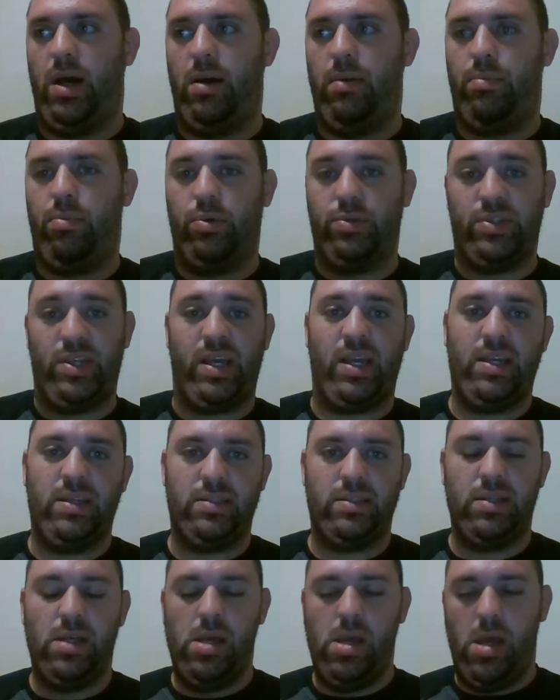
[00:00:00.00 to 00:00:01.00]

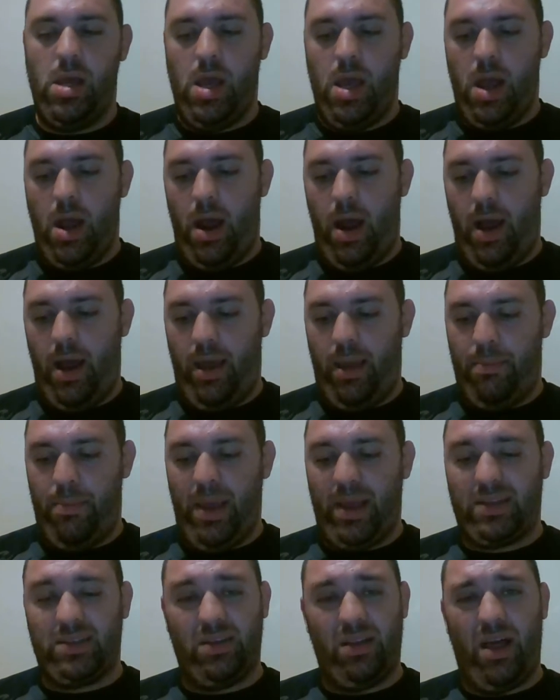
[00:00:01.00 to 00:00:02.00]
Porzingis. It
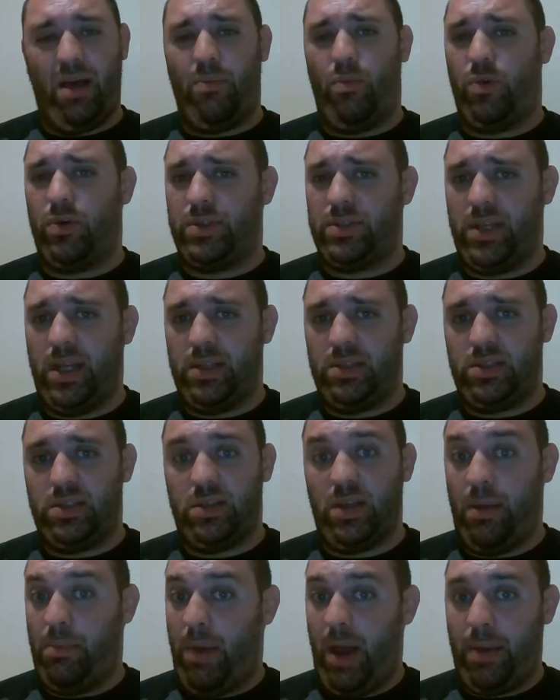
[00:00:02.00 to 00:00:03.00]
makes a lot more sense
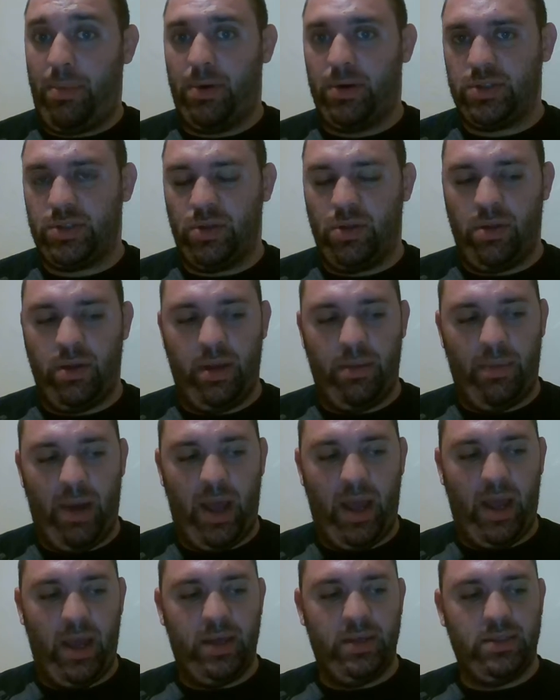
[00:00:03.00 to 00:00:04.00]
in my
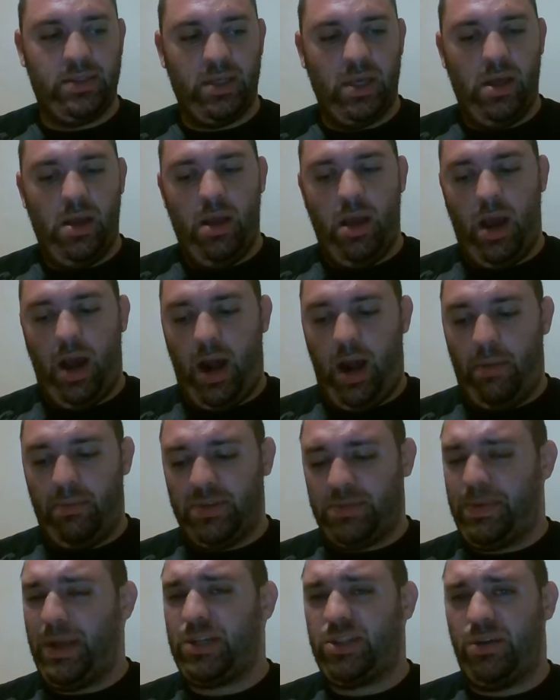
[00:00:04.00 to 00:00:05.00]
eyes.
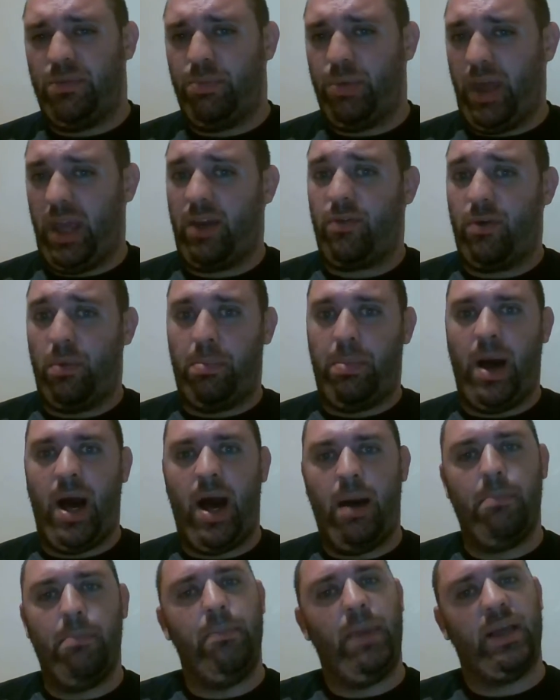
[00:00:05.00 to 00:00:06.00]
Especially playing for
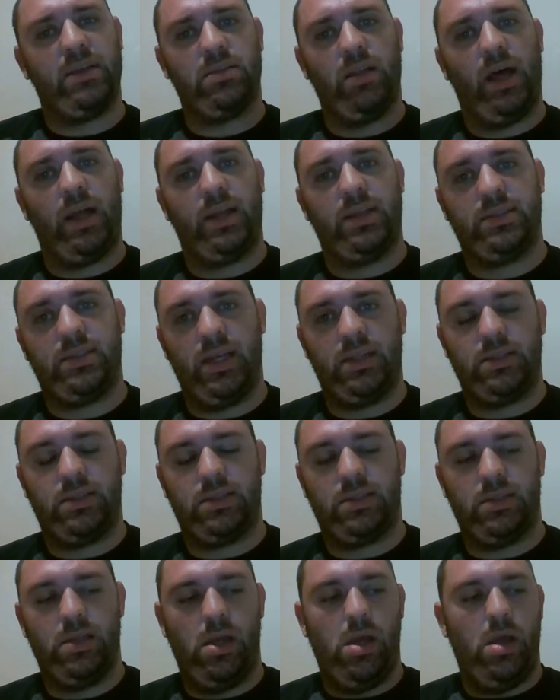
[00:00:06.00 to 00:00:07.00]
Pop makes a lot of
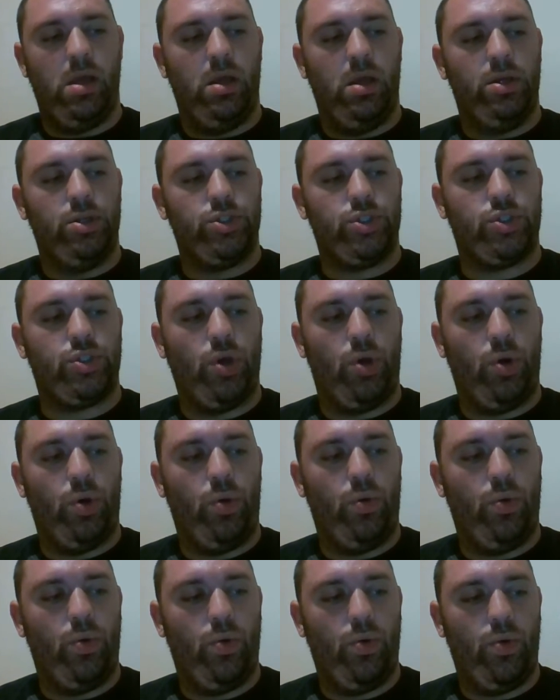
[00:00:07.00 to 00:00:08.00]
sense.
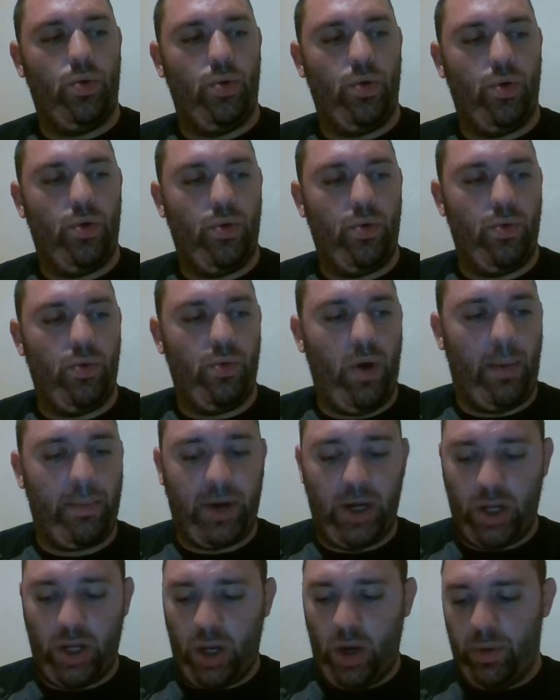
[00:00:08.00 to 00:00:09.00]
So I'm
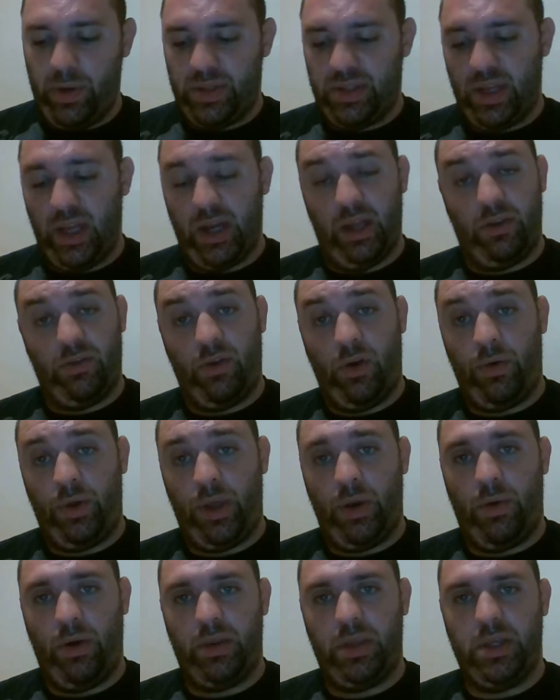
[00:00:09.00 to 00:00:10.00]
going to go with San
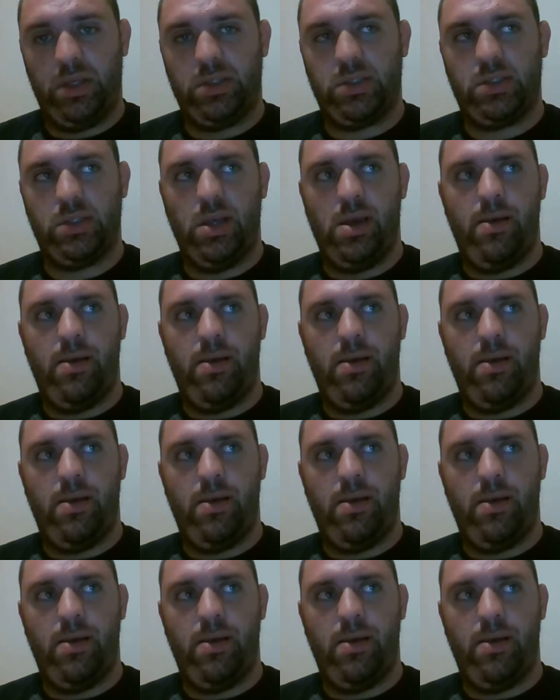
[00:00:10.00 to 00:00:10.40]
Antonio on this.